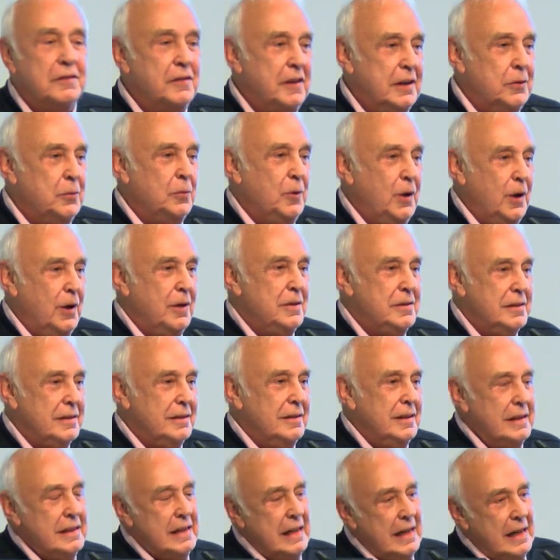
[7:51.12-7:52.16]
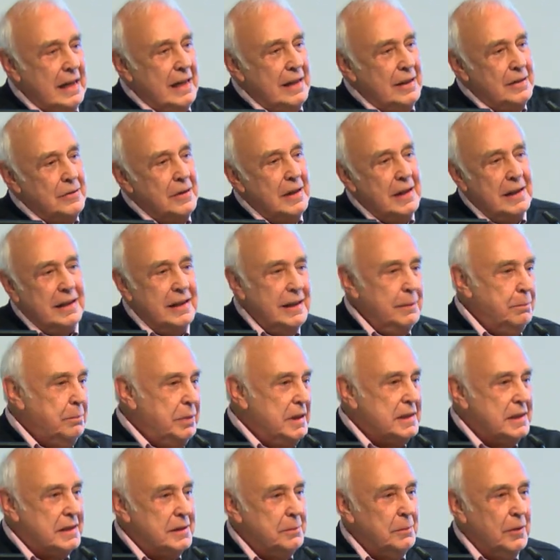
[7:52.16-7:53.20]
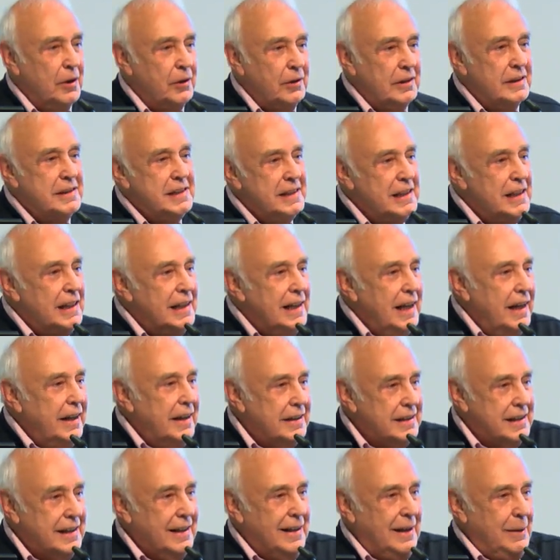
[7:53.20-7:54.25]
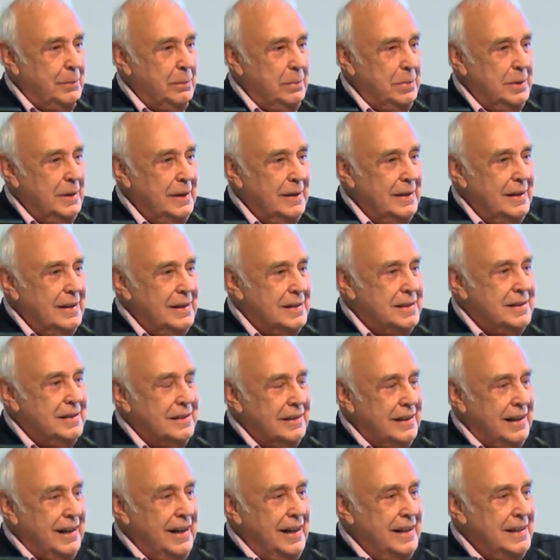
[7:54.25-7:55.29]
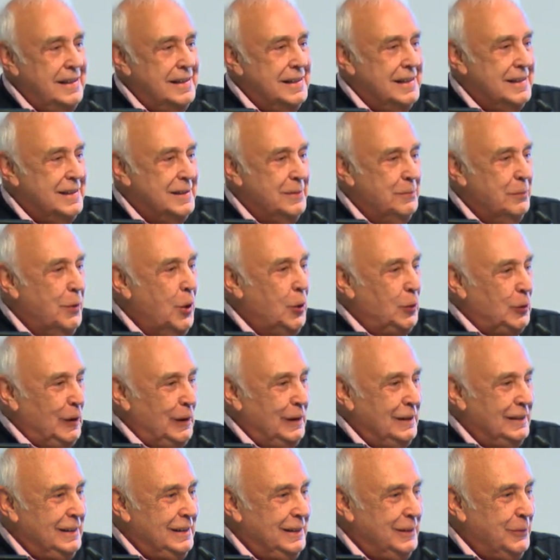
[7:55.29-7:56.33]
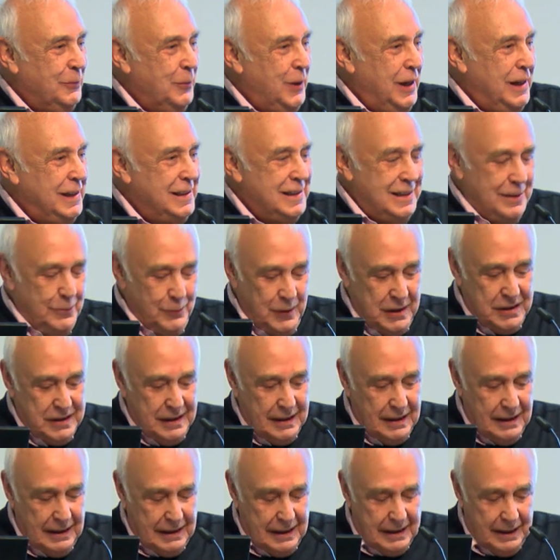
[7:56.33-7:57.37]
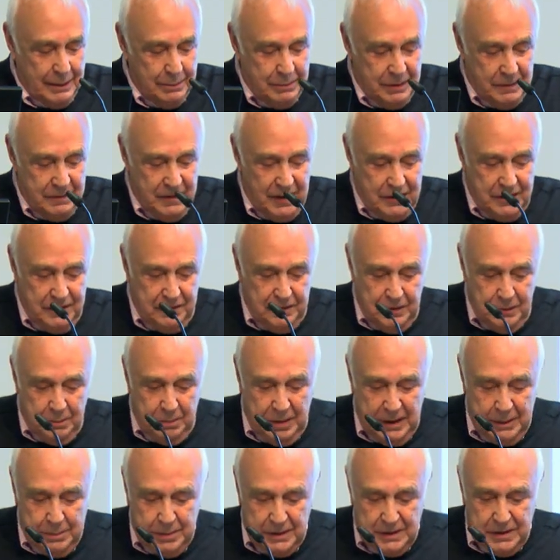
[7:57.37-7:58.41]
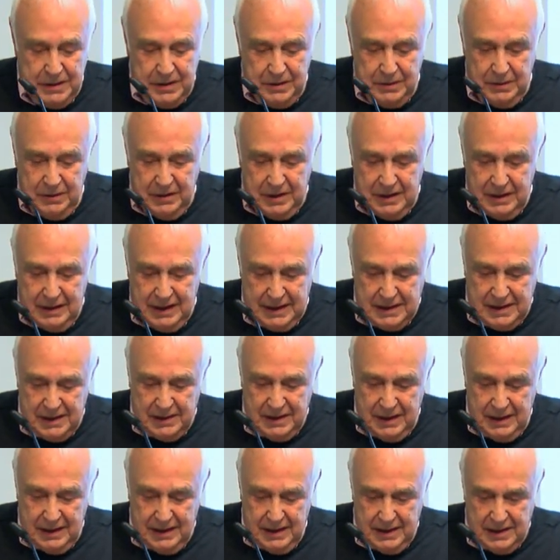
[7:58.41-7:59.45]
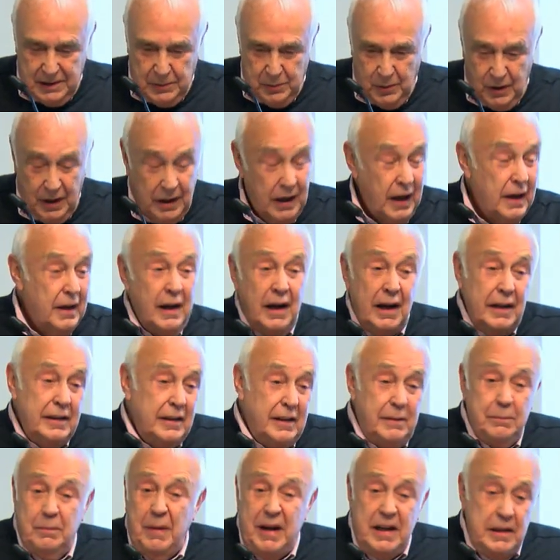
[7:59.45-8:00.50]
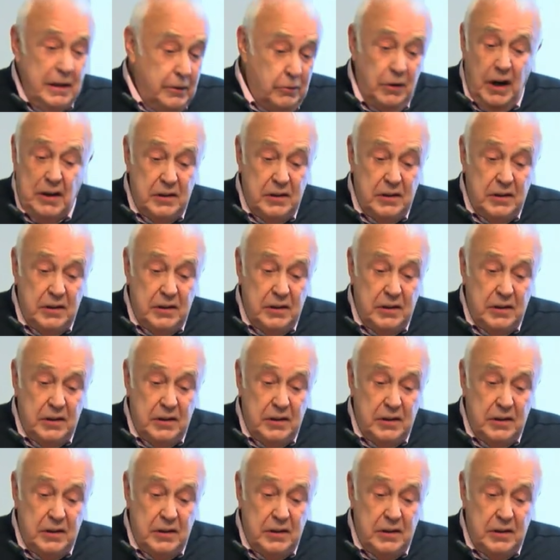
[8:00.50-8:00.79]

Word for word: of it was and how the epistemology linked up to the Keynesian model and the ways in which it linked up. But very few people do this work. And it may, you